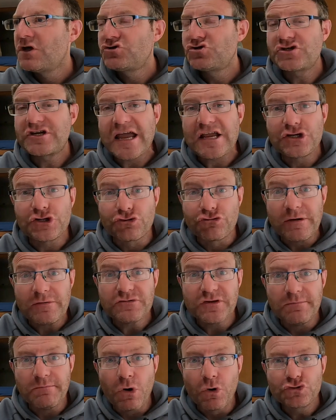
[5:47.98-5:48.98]
Just getting to
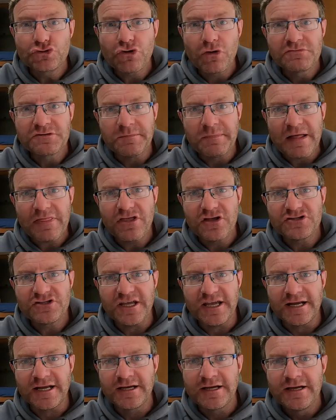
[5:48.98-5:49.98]
grips with the motorhomes. I'm mad this
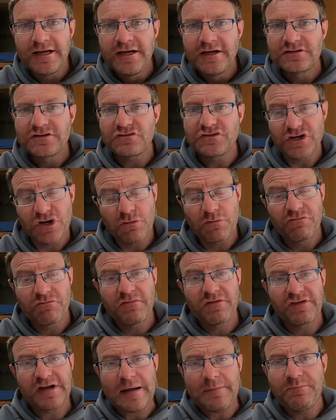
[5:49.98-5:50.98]
thing. It's obviously coming
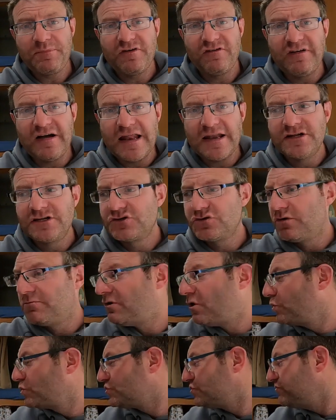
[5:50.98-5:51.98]
from a camper van to a
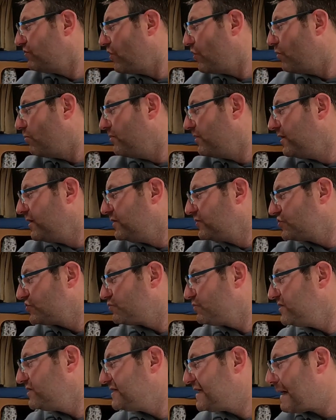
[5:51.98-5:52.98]
motorhome,
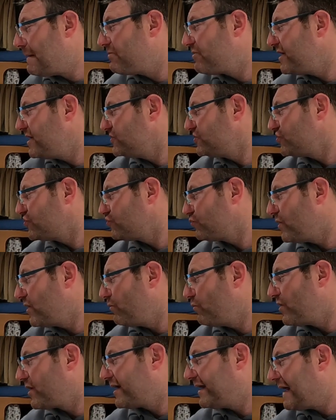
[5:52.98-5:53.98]
just for the same things, just
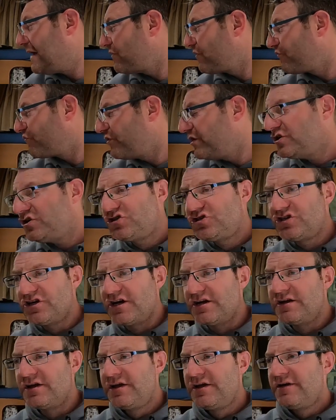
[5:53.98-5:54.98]
working out the fridge
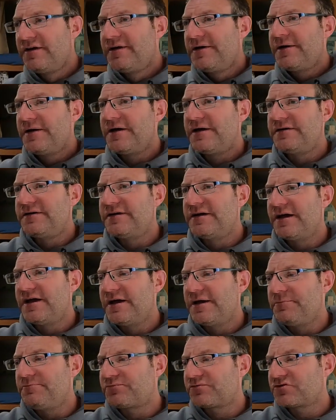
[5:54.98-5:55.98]
and
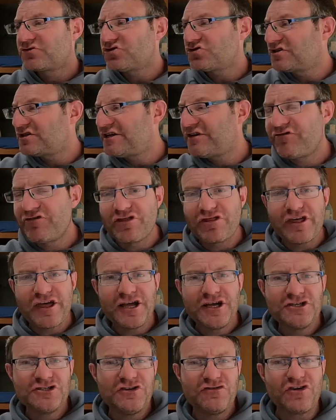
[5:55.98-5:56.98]
just the different
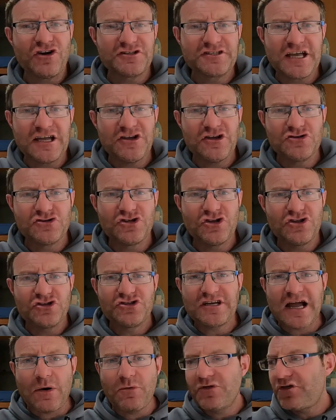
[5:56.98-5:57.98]
things you've got to get used to. The
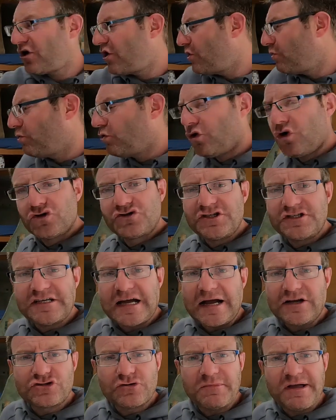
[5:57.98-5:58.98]
shower, the hot water
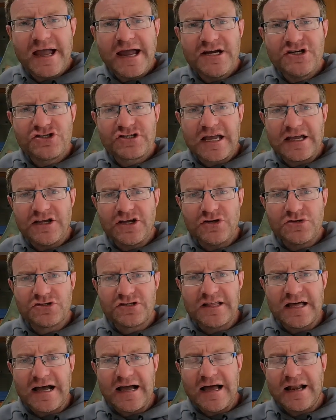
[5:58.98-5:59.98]
tank took me ages to get used
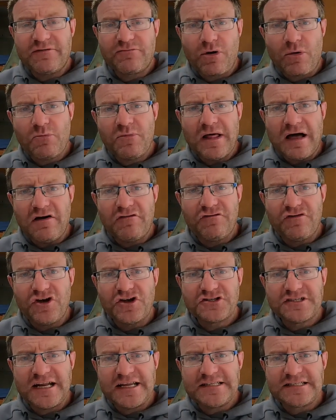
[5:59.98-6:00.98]
to that. I had a problem with that at
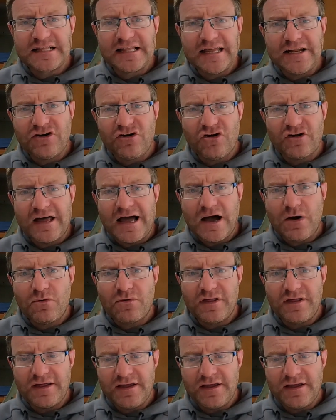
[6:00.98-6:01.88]
first. I need to clean it all out, and